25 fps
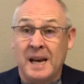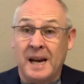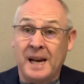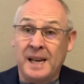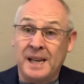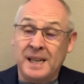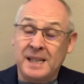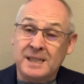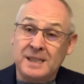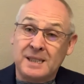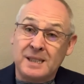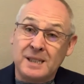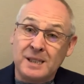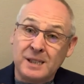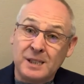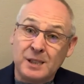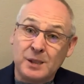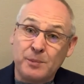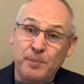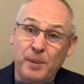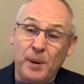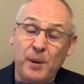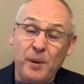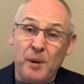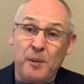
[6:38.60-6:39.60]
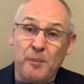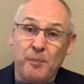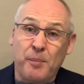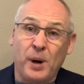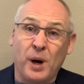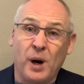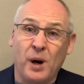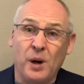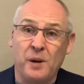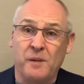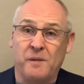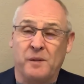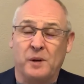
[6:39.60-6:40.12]
And it's the spirit
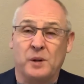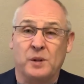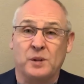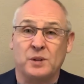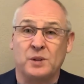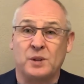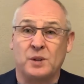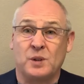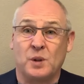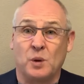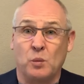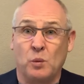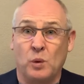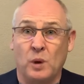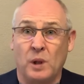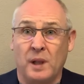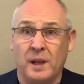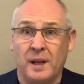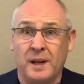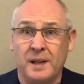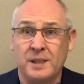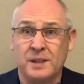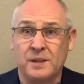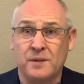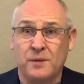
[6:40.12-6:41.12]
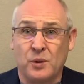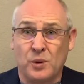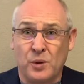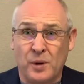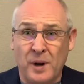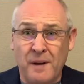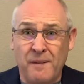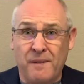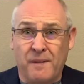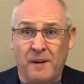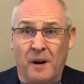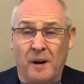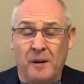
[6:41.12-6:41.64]
part of us that will last
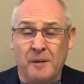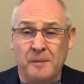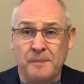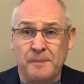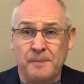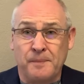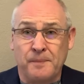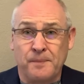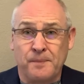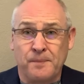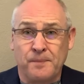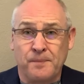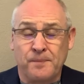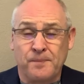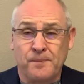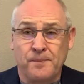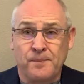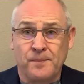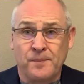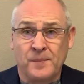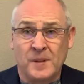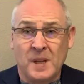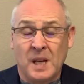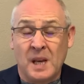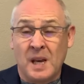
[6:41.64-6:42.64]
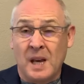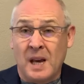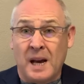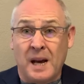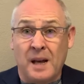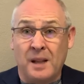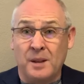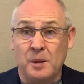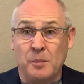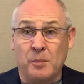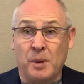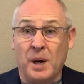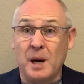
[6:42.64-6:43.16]
forever.
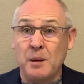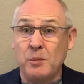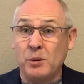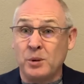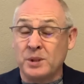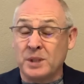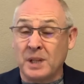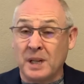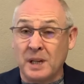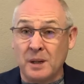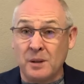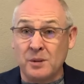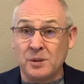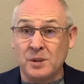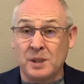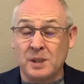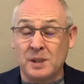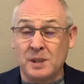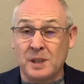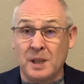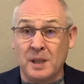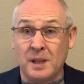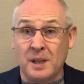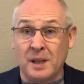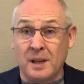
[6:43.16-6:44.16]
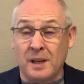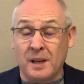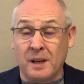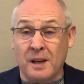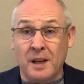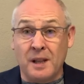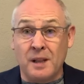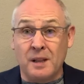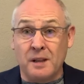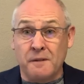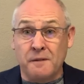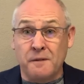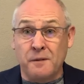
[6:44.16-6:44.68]
And the Bible tells us in the,
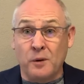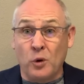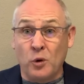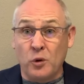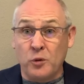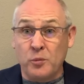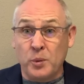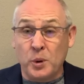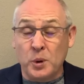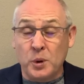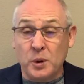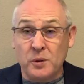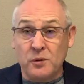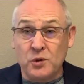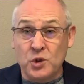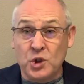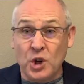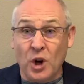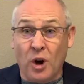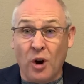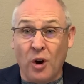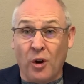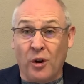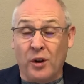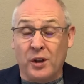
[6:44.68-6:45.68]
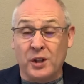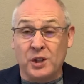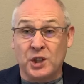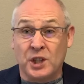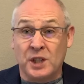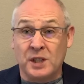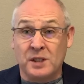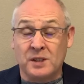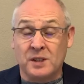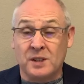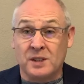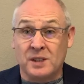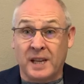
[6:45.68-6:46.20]
in the fourth book of John,
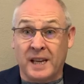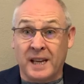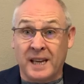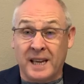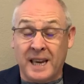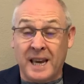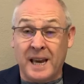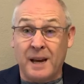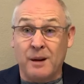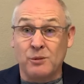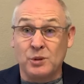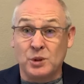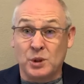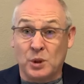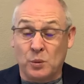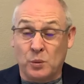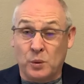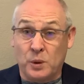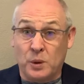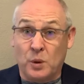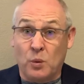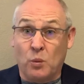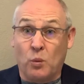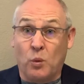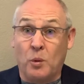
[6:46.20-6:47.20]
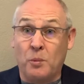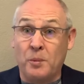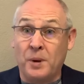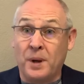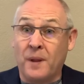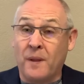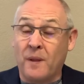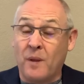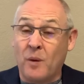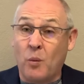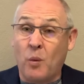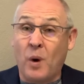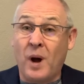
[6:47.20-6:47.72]
Jesus' encounter with the woman
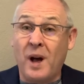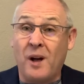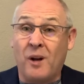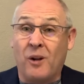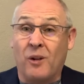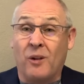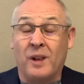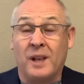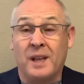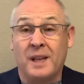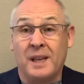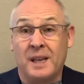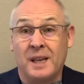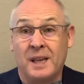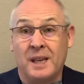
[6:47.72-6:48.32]
at the well.